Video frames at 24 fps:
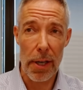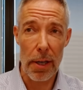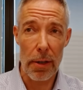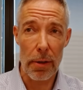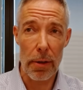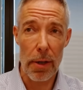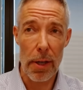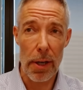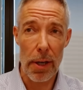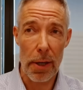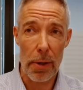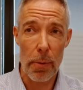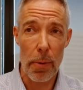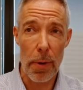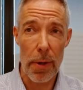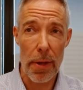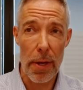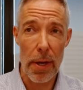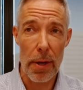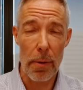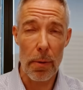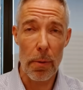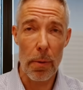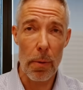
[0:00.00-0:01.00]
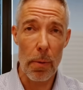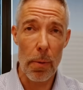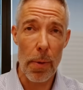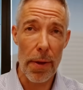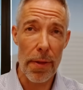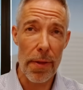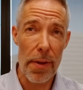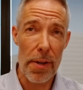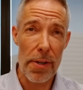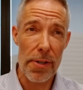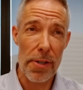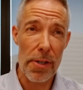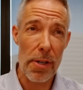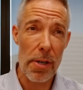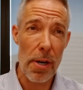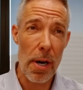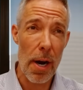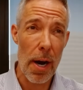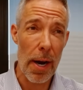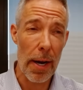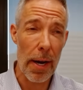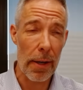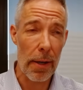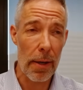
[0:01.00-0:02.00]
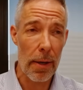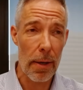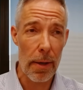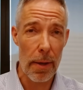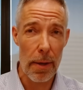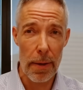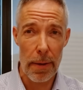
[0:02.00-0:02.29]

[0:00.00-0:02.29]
And look, with the stock,